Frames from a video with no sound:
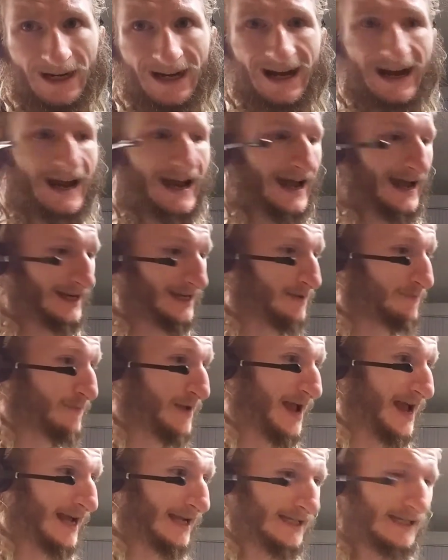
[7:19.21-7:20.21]
I had to
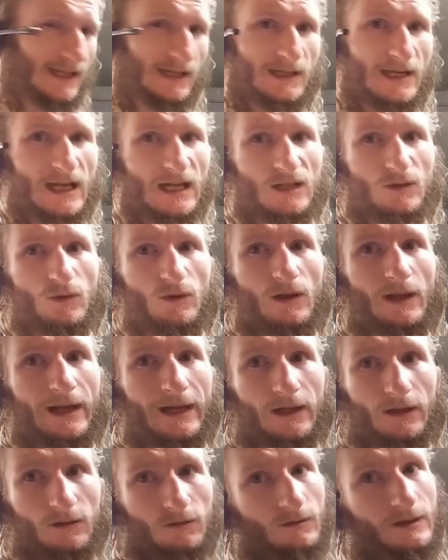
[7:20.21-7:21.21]
pass the test with
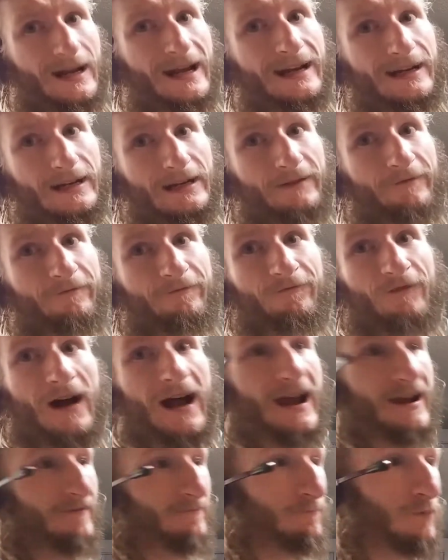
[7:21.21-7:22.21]
like a
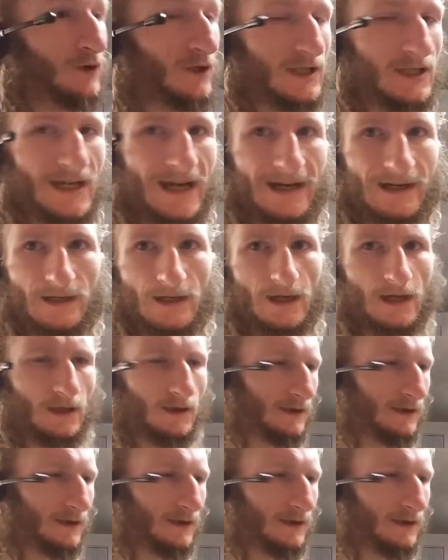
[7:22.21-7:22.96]
95% to get